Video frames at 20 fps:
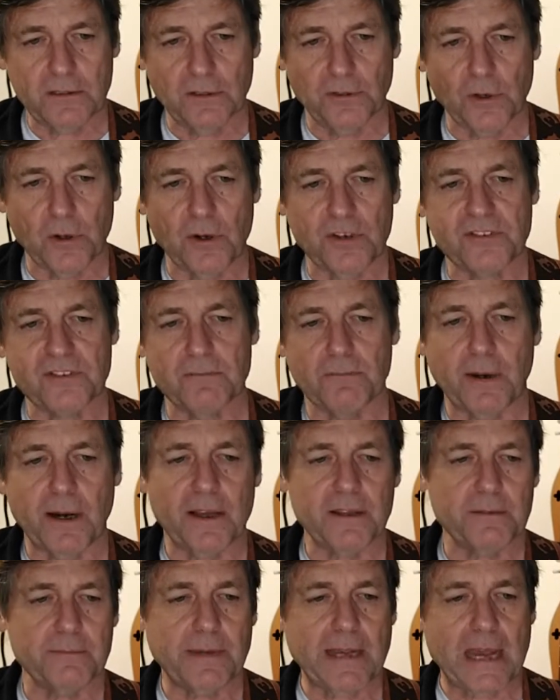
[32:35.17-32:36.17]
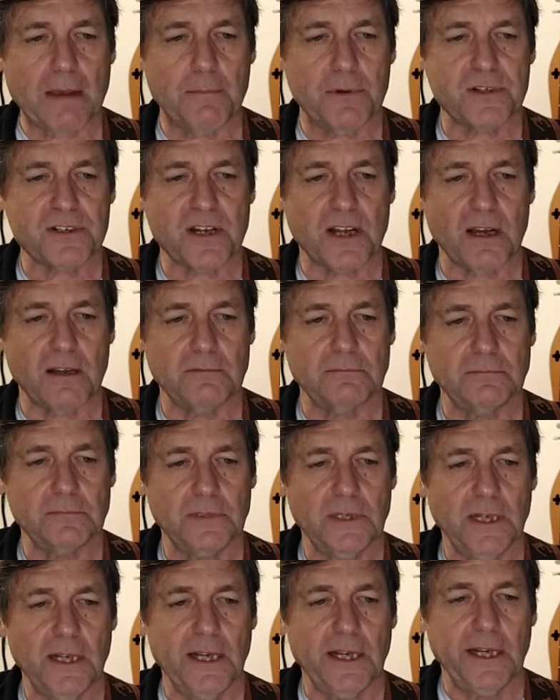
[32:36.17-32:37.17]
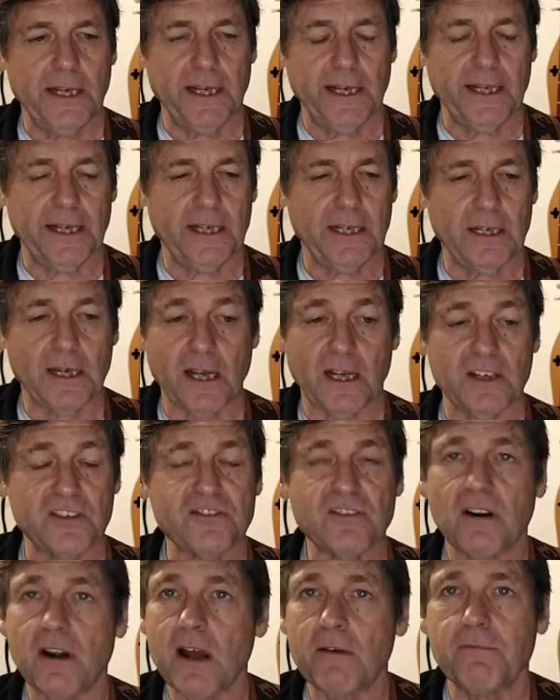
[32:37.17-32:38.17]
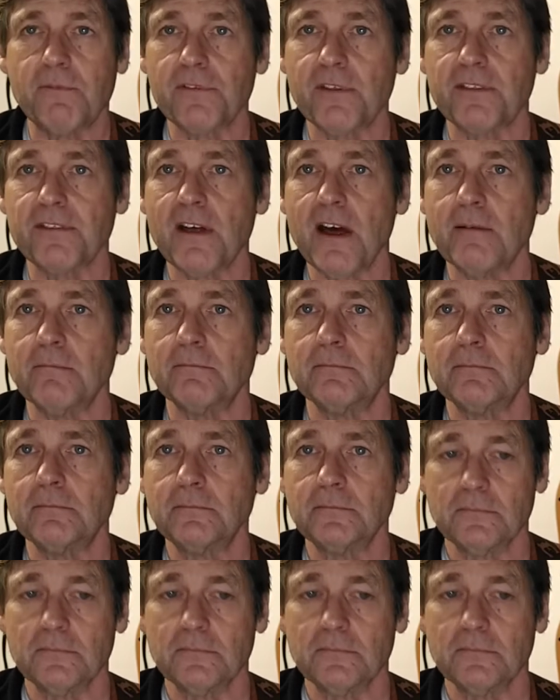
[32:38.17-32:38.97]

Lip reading: you'll notice, and Boil Them Cabbage Down, and I can start off with the thumb.